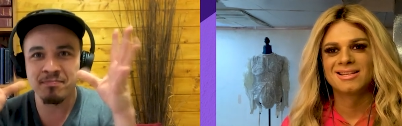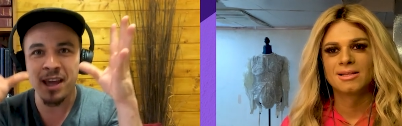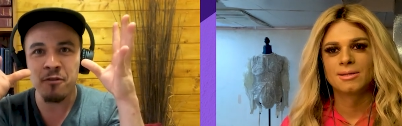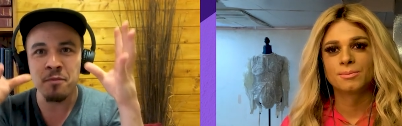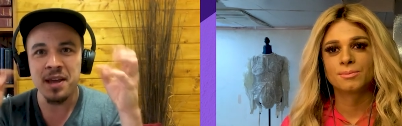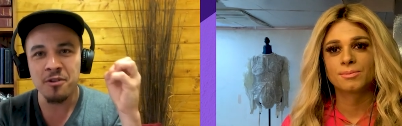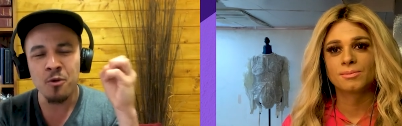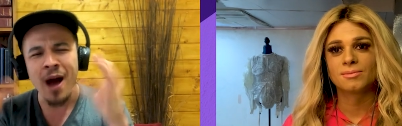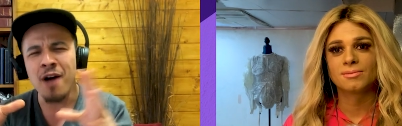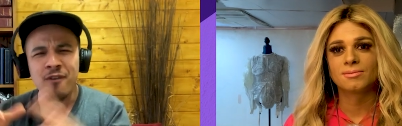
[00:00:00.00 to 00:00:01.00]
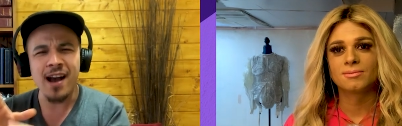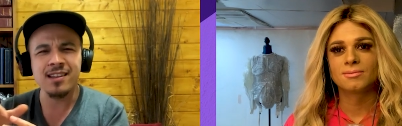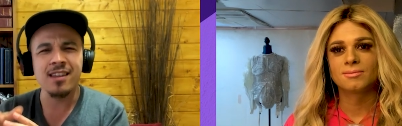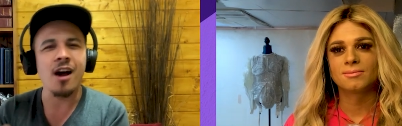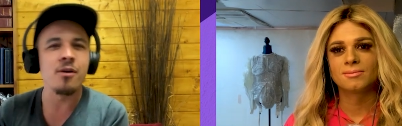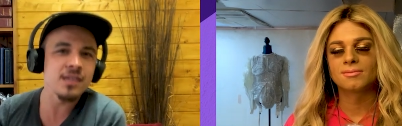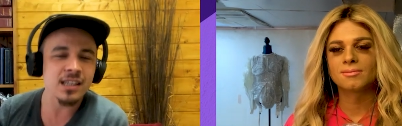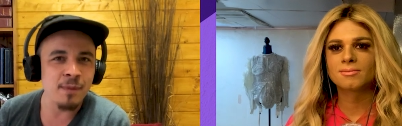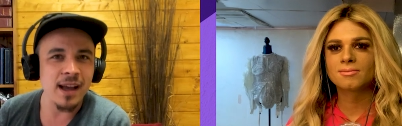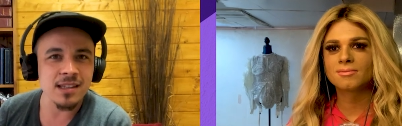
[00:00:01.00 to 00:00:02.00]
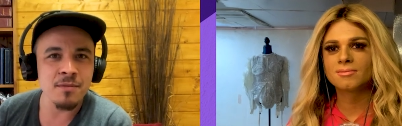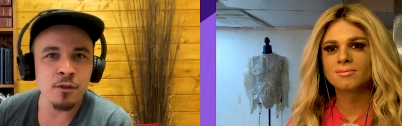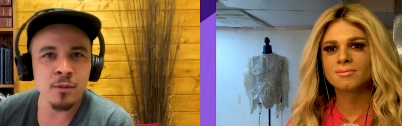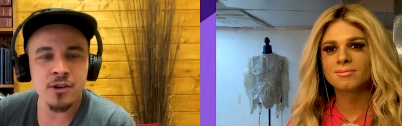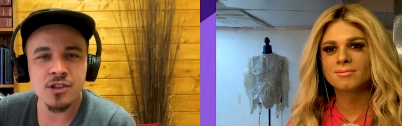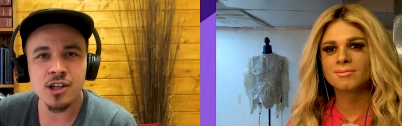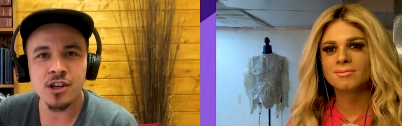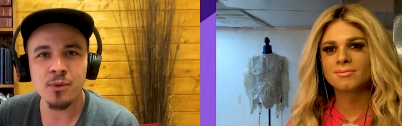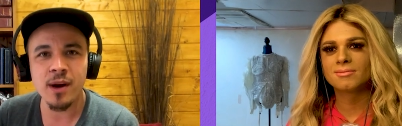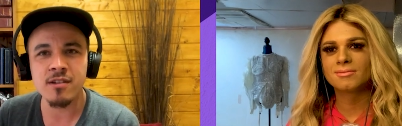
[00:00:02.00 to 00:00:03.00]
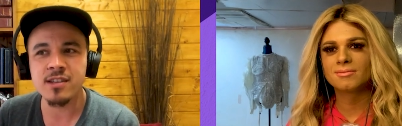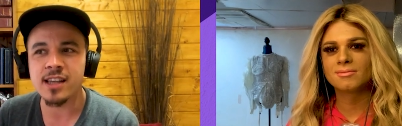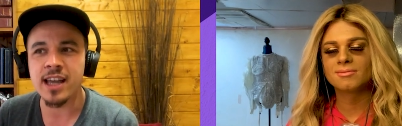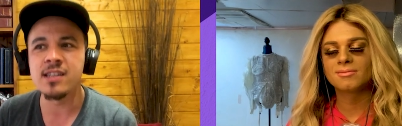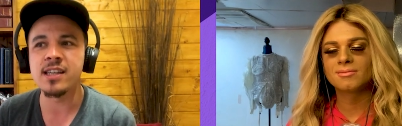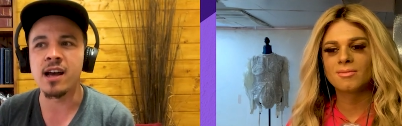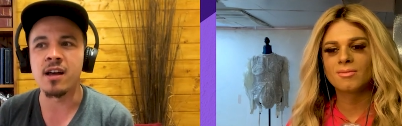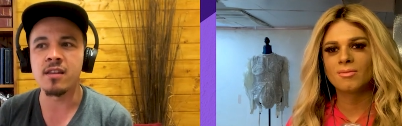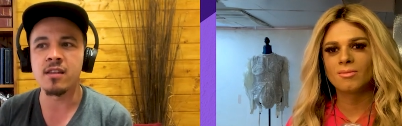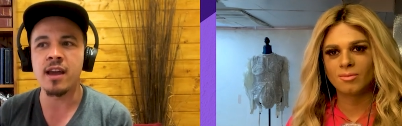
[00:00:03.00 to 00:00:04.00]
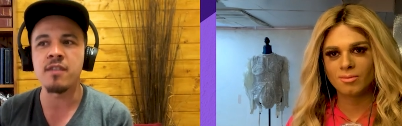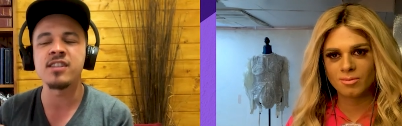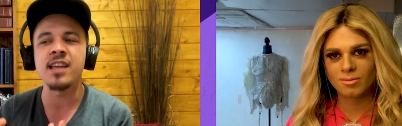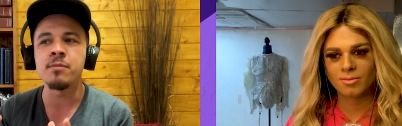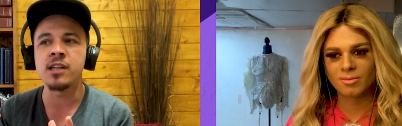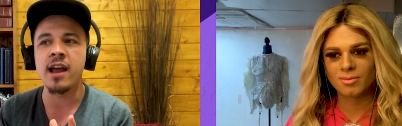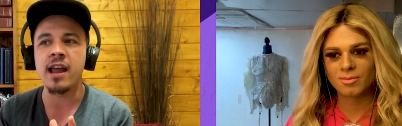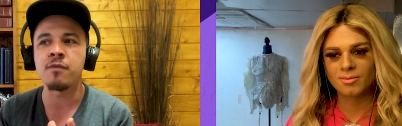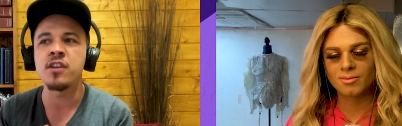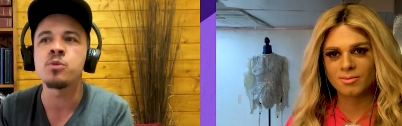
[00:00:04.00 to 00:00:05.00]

Speaker 1: give me the wow factor that I was expecting from those two. Whereas India, it seemed like if this